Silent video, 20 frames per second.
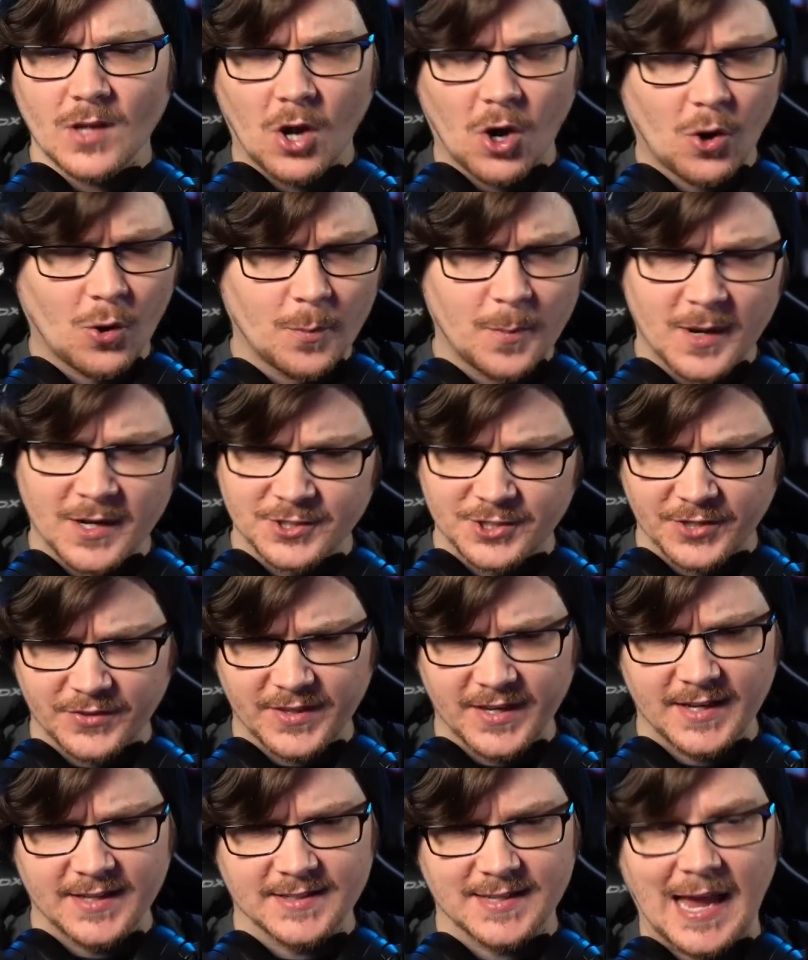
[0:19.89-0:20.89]
whole bunch
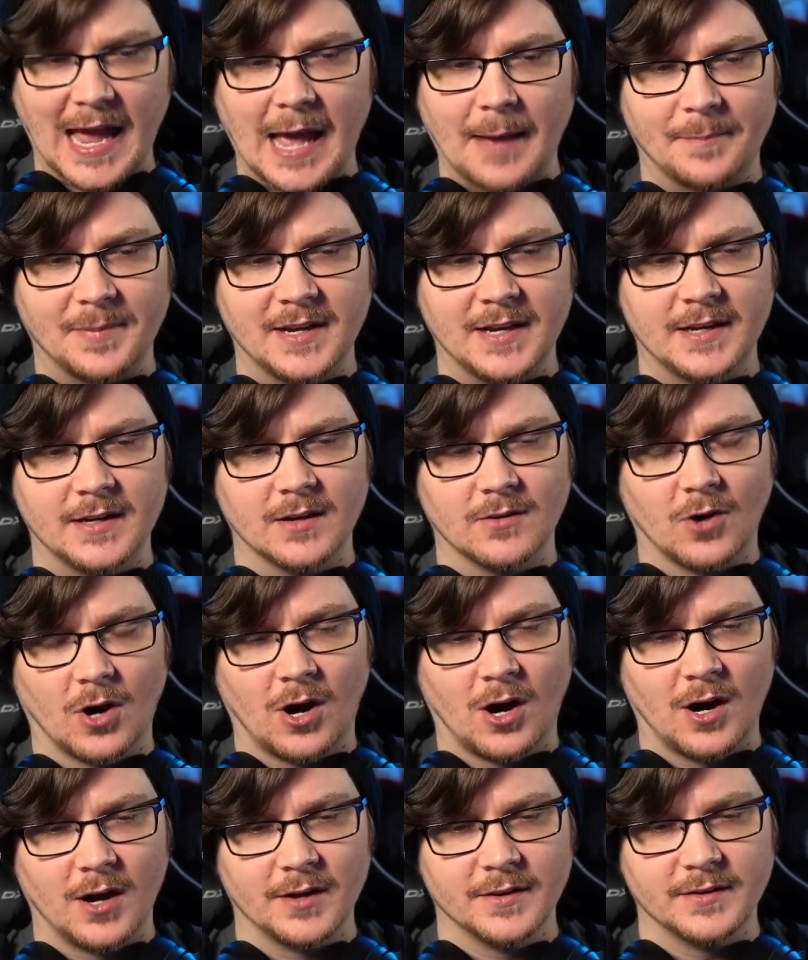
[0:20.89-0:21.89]
of things happening
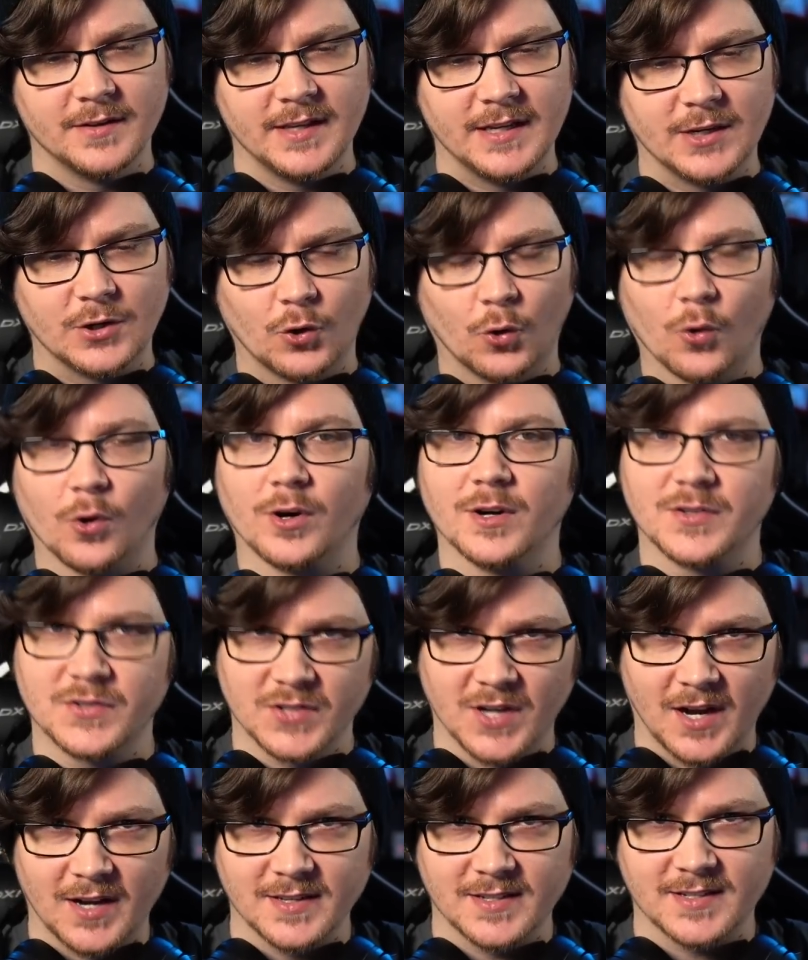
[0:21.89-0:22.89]
on the
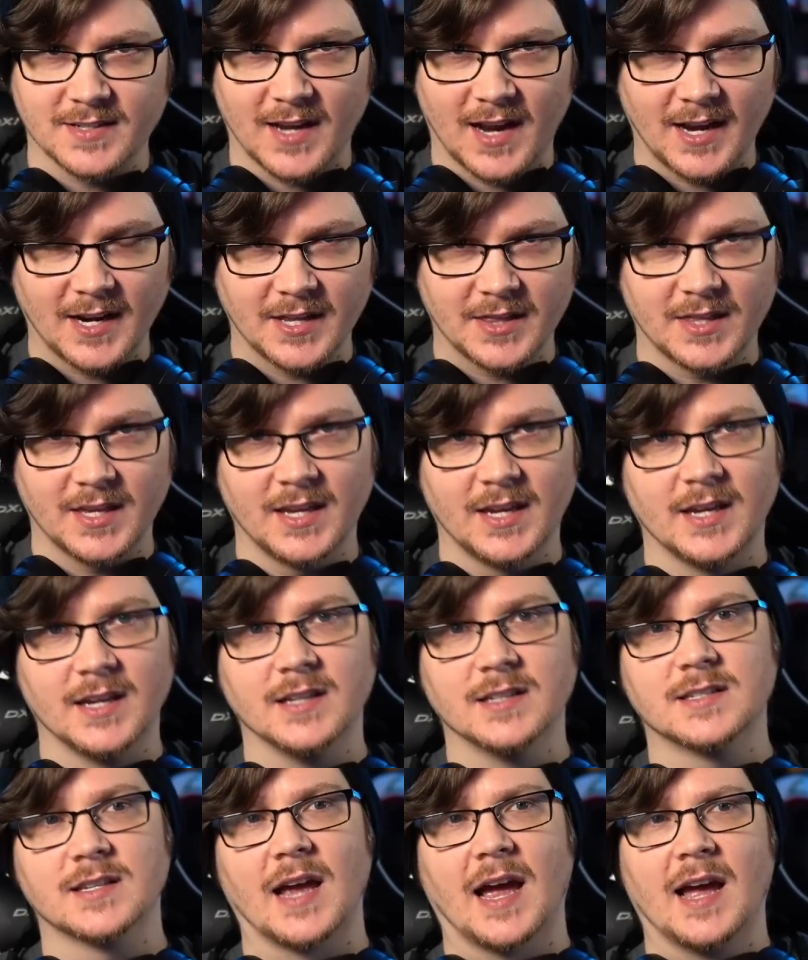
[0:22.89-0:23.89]
Coruscant side of
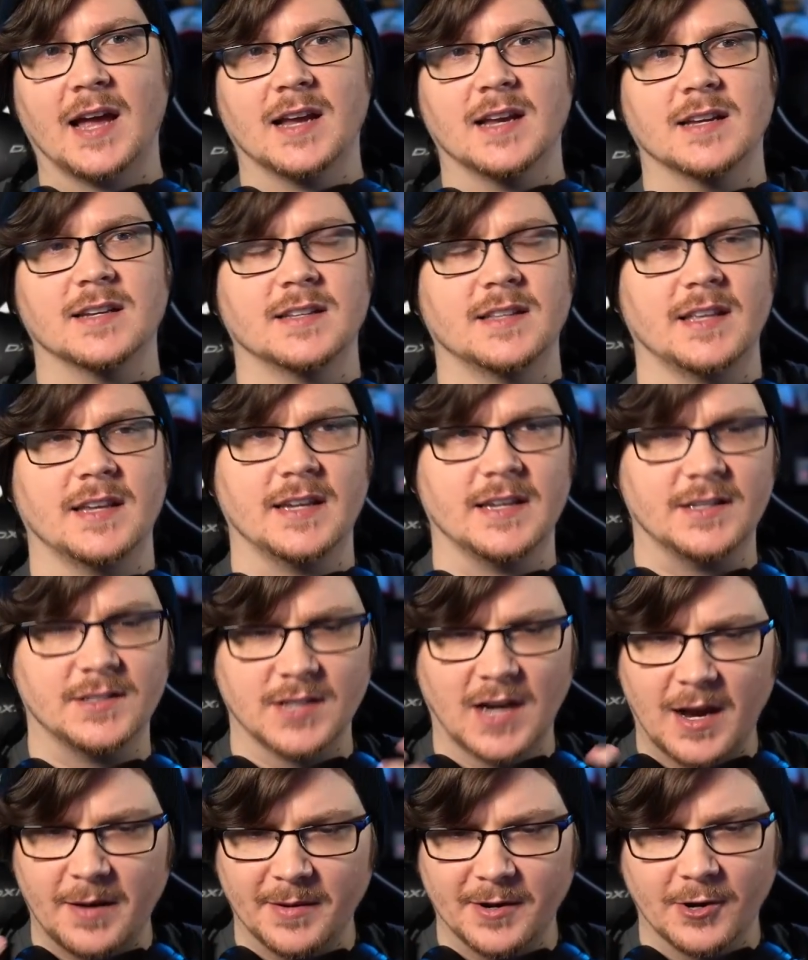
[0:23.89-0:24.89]
things and the
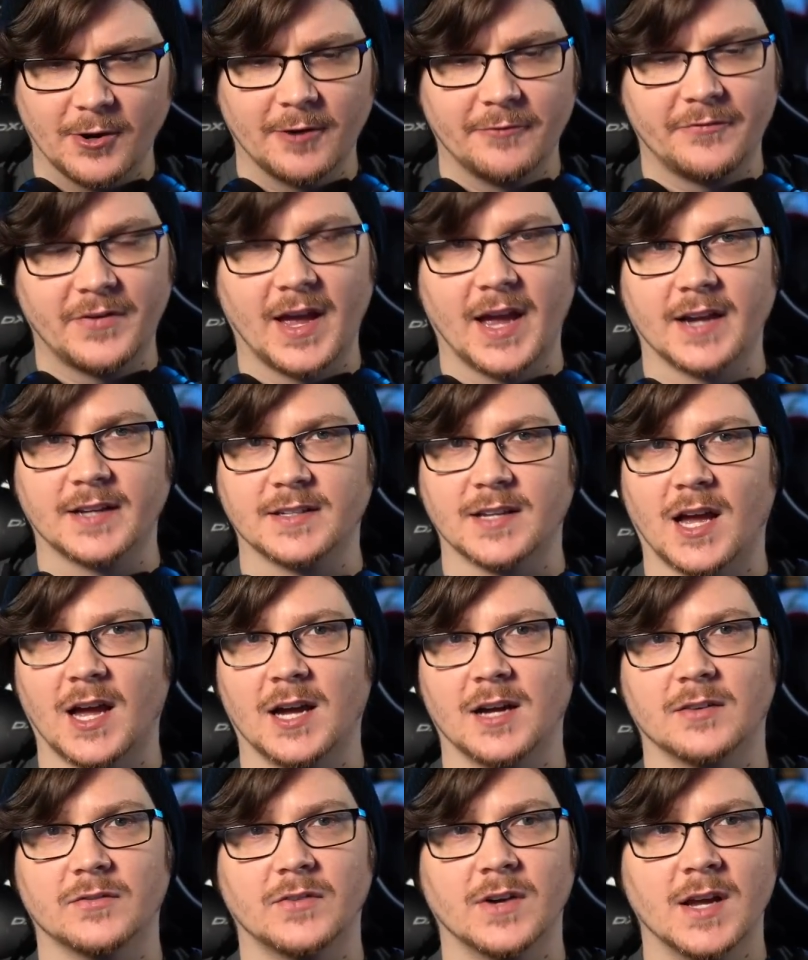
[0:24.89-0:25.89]
domino effect
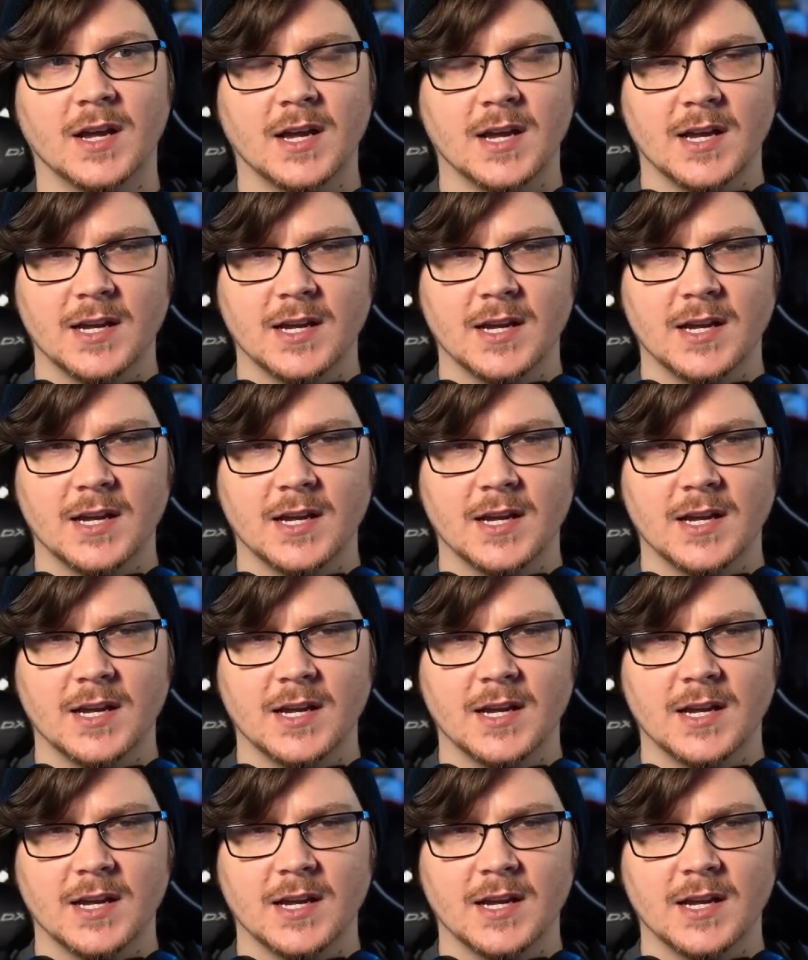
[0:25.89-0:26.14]
of